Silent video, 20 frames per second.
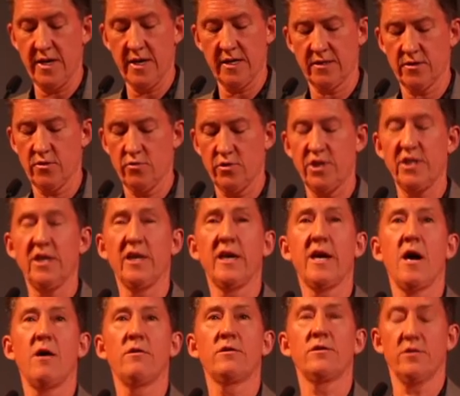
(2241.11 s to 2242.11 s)
as though she
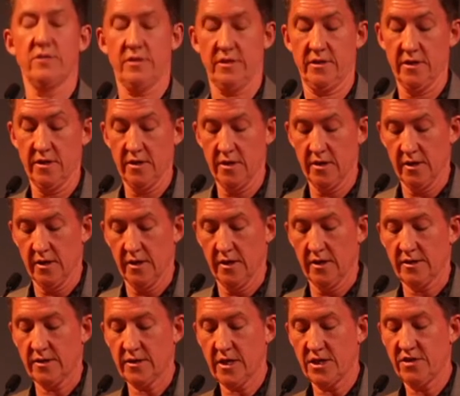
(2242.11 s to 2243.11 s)
encounters
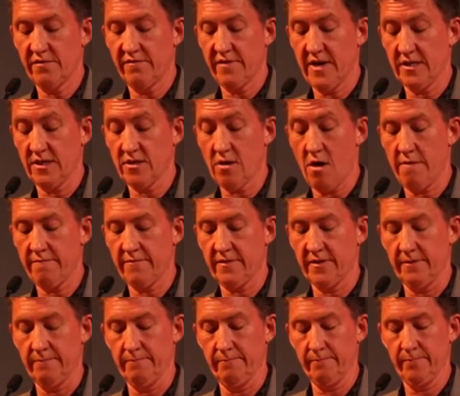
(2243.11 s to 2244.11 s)
such events
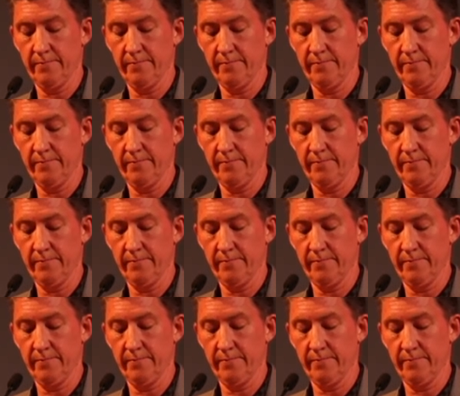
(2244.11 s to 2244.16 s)
often.